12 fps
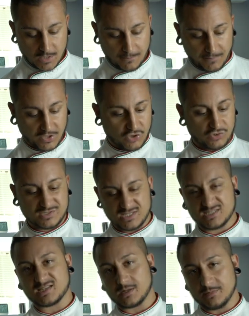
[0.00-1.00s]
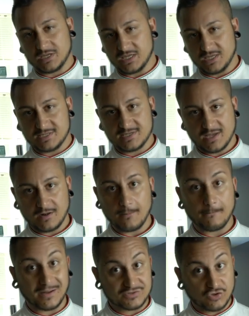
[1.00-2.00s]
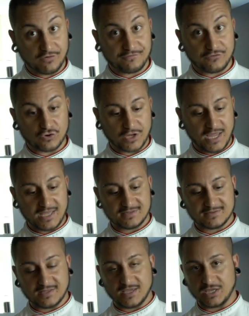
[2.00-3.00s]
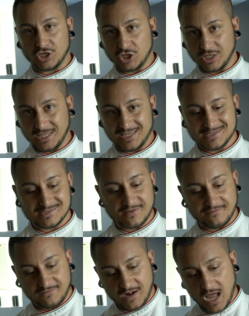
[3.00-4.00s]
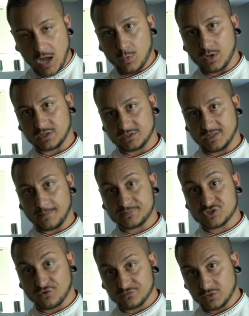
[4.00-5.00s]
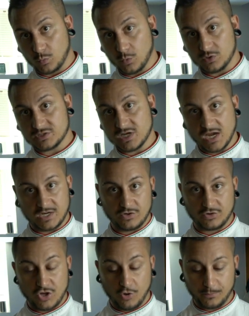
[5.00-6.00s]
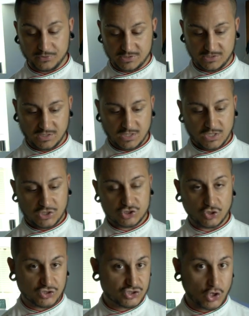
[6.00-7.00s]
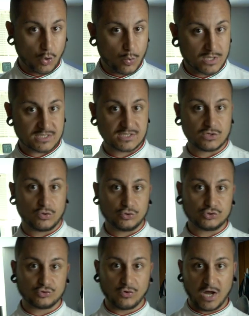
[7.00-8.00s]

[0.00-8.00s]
because it's a little bit easier. But don't forget that it's the flour that absorbs the water and not the opposite. So it's always good to